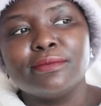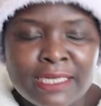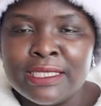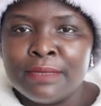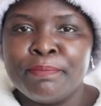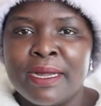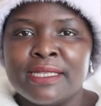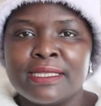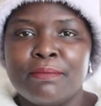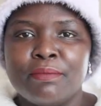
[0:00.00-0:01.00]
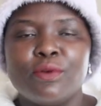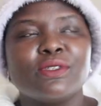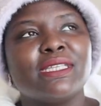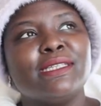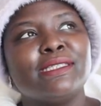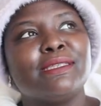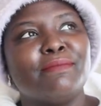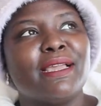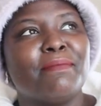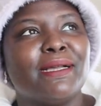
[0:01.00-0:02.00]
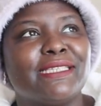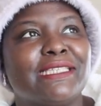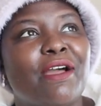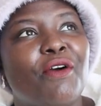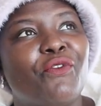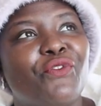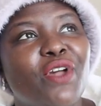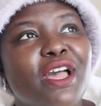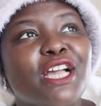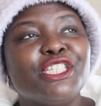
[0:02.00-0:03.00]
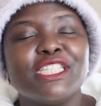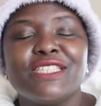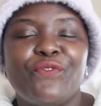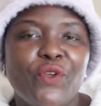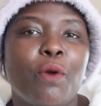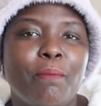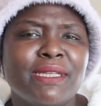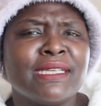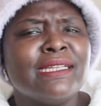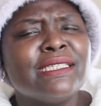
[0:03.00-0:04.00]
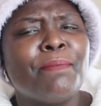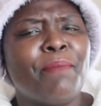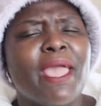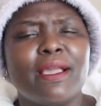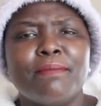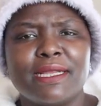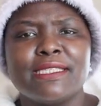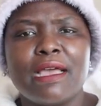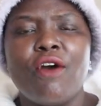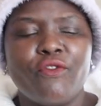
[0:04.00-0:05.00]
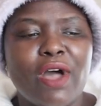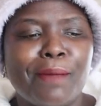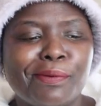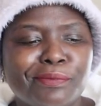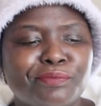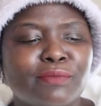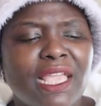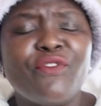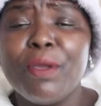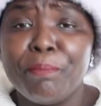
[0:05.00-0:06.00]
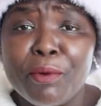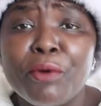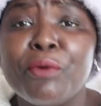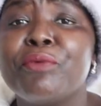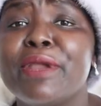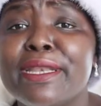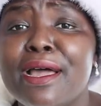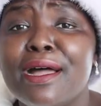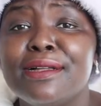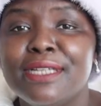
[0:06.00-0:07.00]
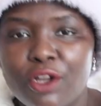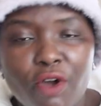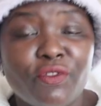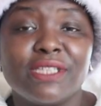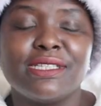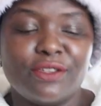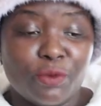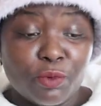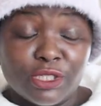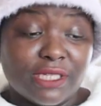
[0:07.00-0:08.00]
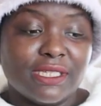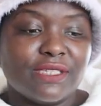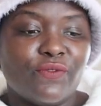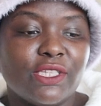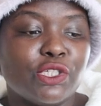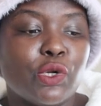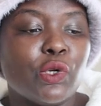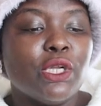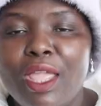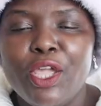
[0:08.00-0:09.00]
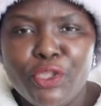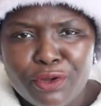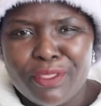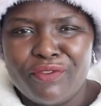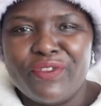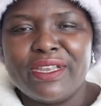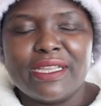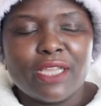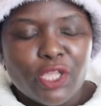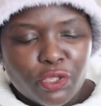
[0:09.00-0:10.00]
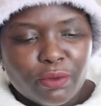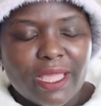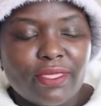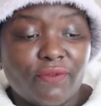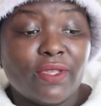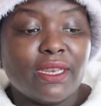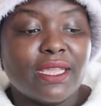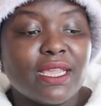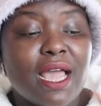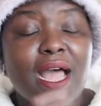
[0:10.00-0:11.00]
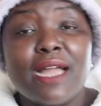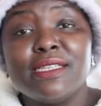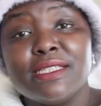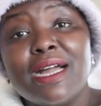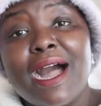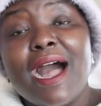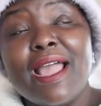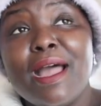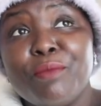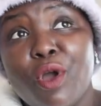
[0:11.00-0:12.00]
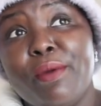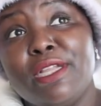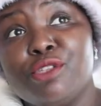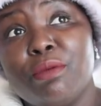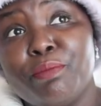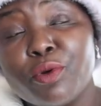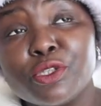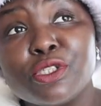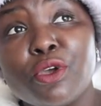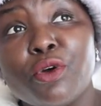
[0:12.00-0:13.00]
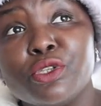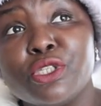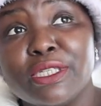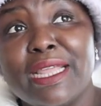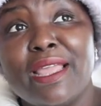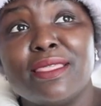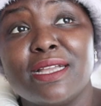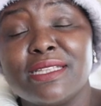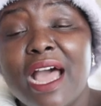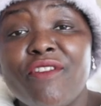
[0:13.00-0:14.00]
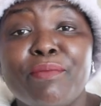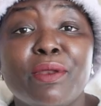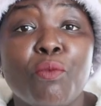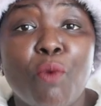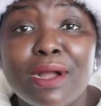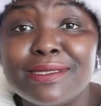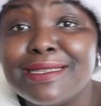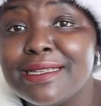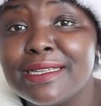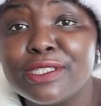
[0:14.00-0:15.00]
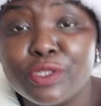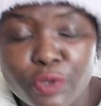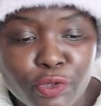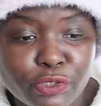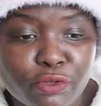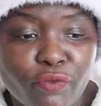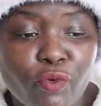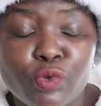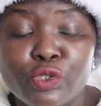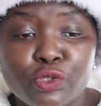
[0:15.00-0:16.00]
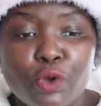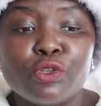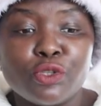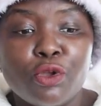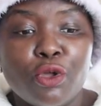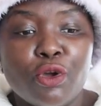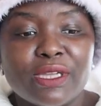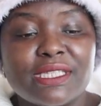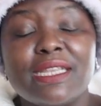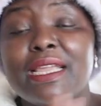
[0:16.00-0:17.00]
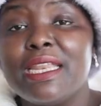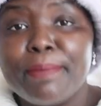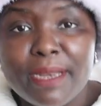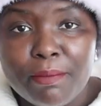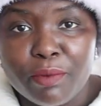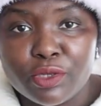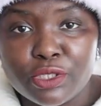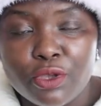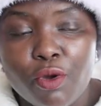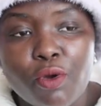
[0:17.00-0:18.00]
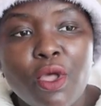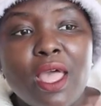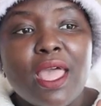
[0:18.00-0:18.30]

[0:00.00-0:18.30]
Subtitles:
I need to buy some books. I need to make myself just feel better. I need to pick myself up. If you're a book reader, obviously you're watching this video, you know the feeling, you get the feeling. And I am going to a bookstore today that I've been wanting to go to for so, so long. It's an independent bookstore.